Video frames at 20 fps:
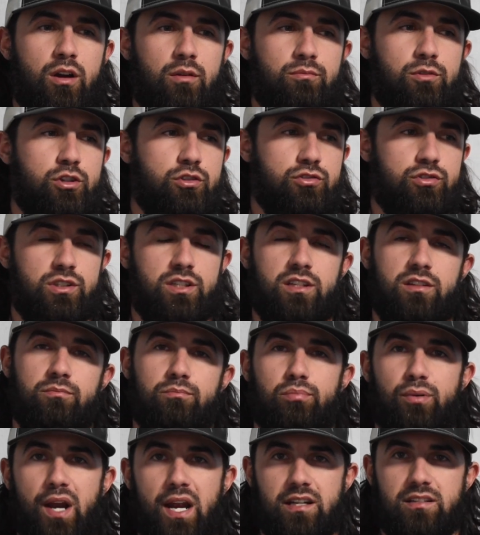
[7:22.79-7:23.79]
Usually in
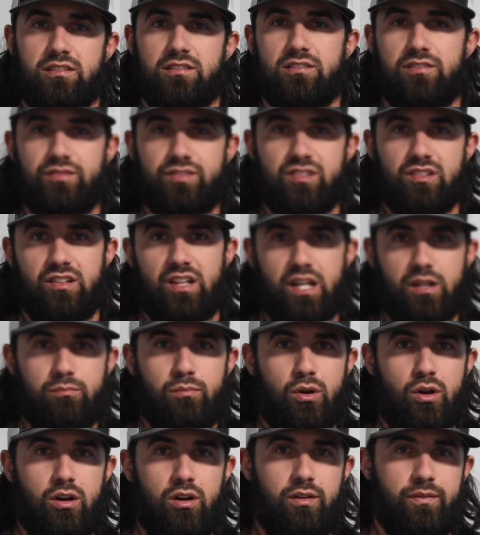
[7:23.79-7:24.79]
practice of select
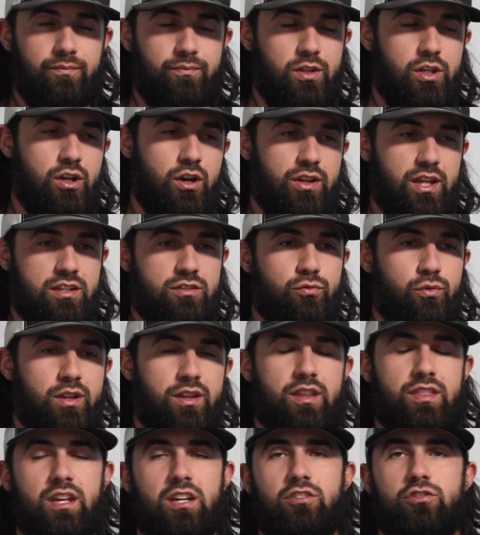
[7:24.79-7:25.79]
ball, that's one
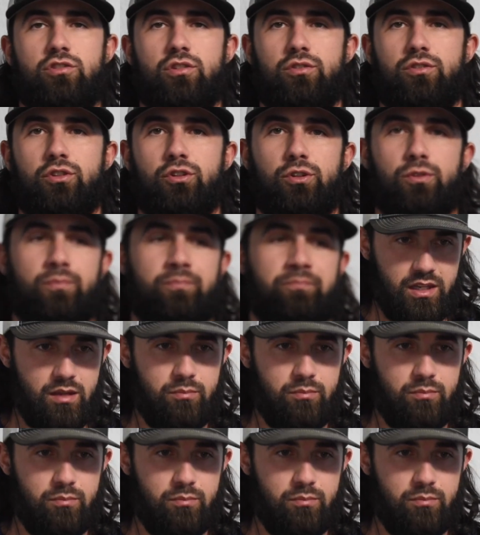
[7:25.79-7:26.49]
of the things you'll do.